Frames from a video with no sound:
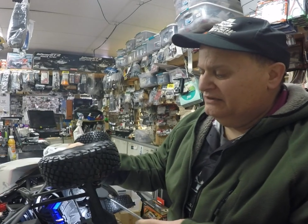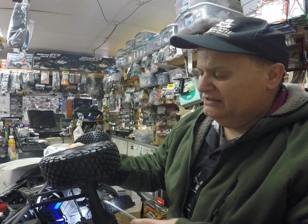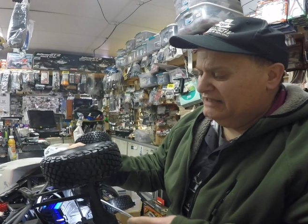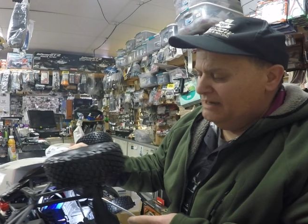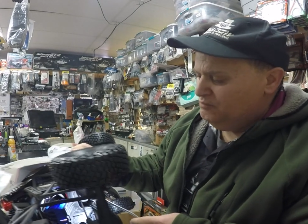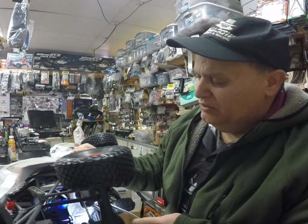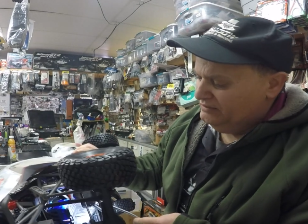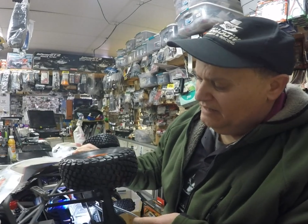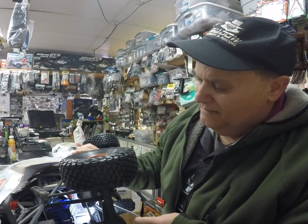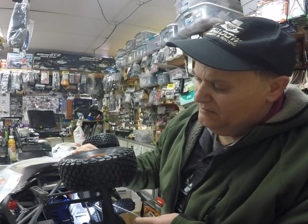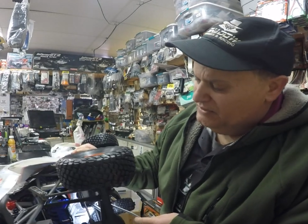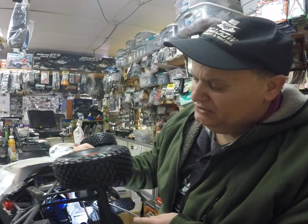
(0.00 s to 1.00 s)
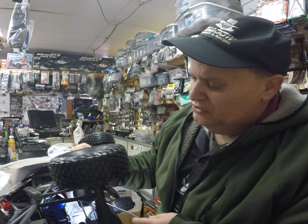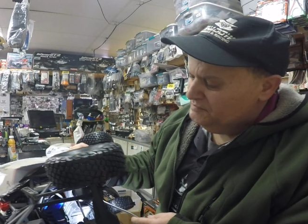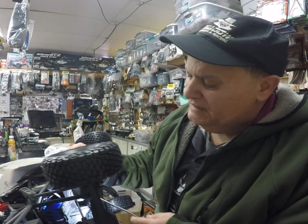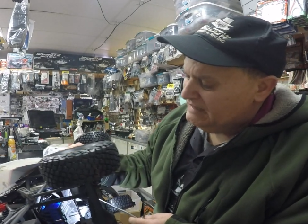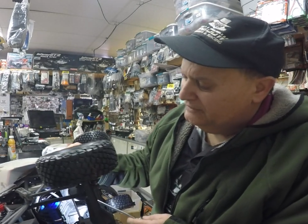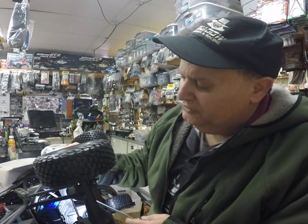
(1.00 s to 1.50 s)
The same one I'm
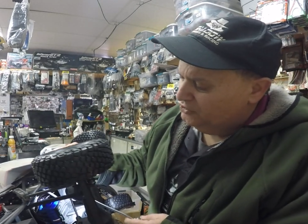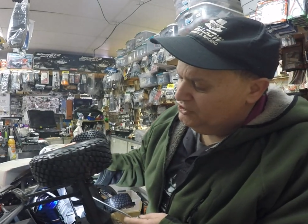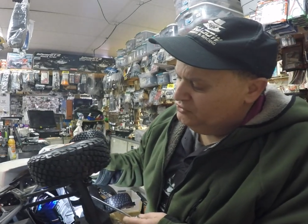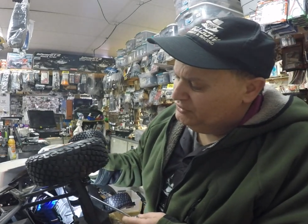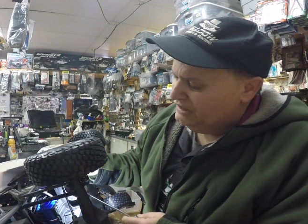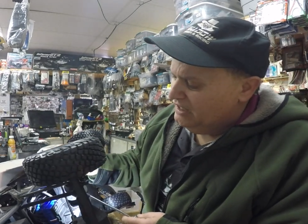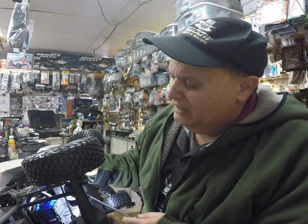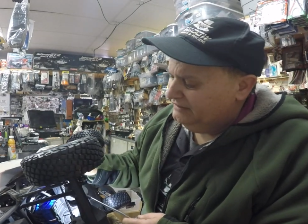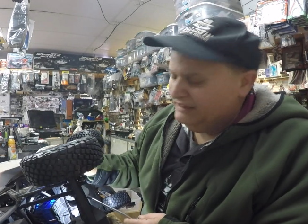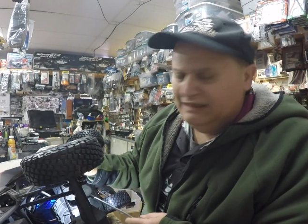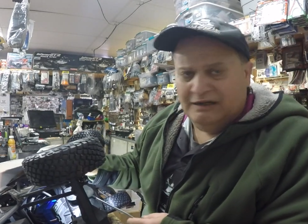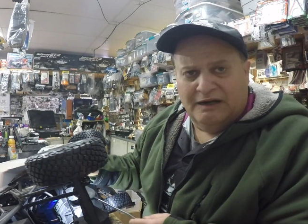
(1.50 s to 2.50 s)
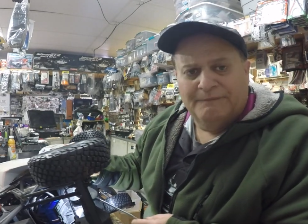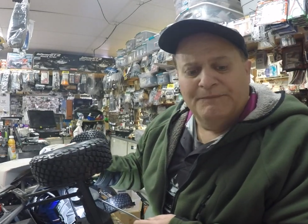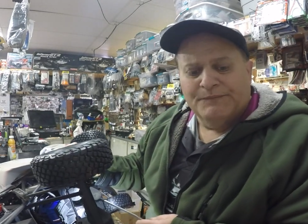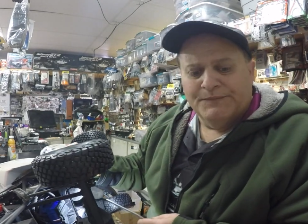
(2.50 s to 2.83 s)
assuming that they're using on the